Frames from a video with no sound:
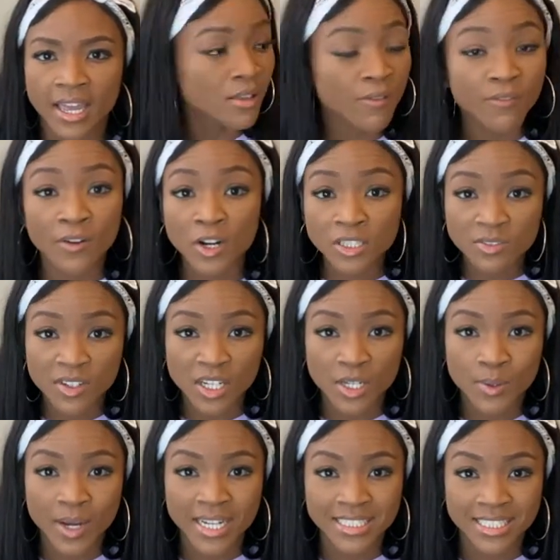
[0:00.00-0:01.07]
The first video
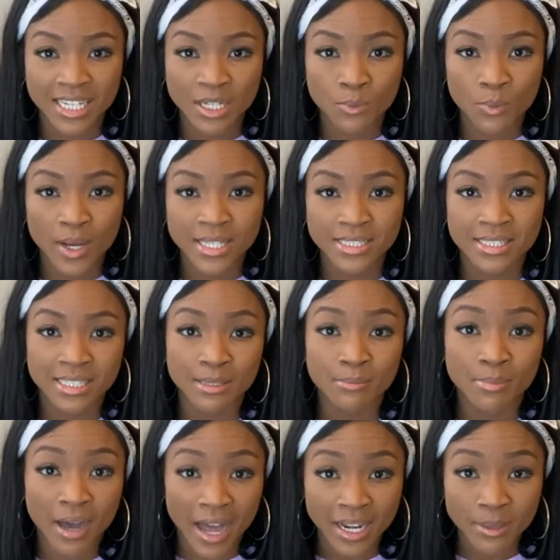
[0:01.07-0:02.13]
I did was the
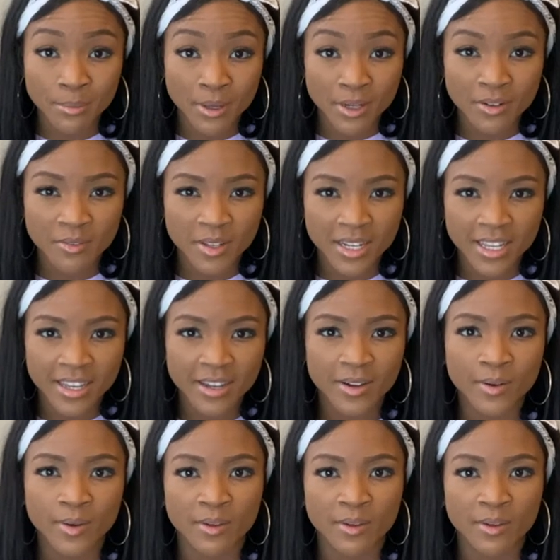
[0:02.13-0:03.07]
body butter video.